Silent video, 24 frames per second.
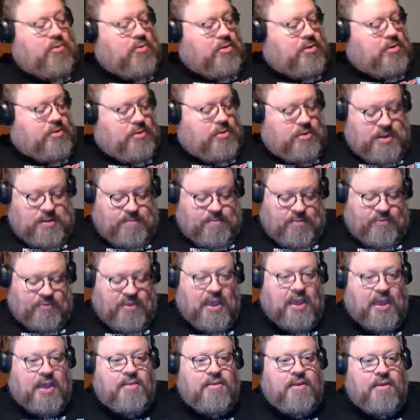hearing the name of
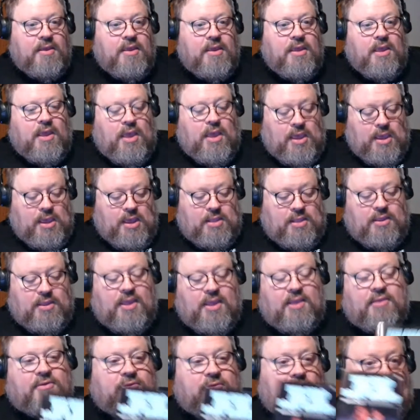that, and
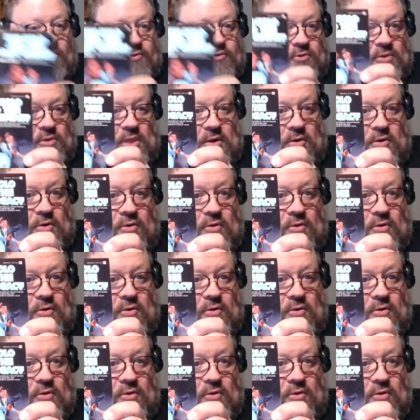hence also the